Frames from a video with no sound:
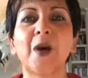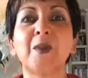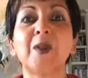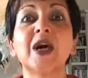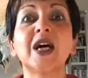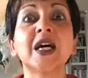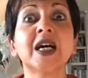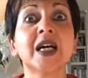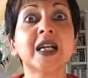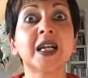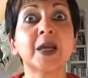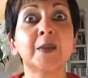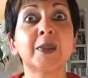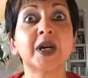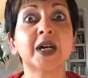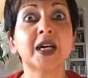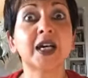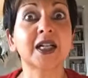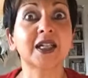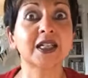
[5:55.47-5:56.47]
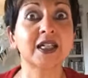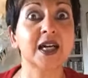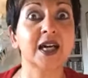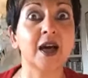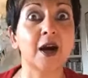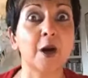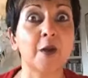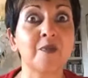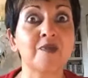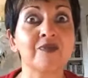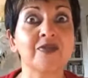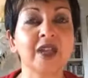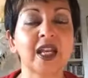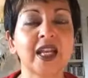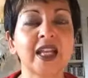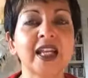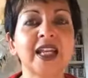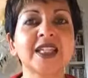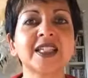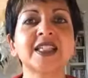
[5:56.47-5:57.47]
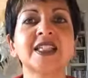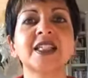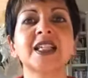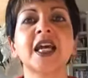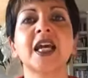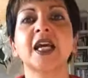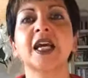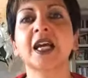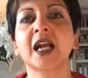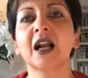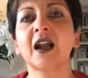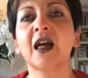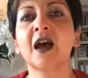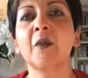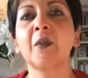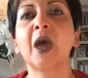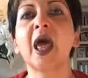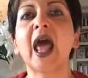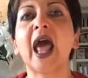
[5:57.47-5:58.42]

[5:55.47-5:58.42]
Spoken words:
early bird list club,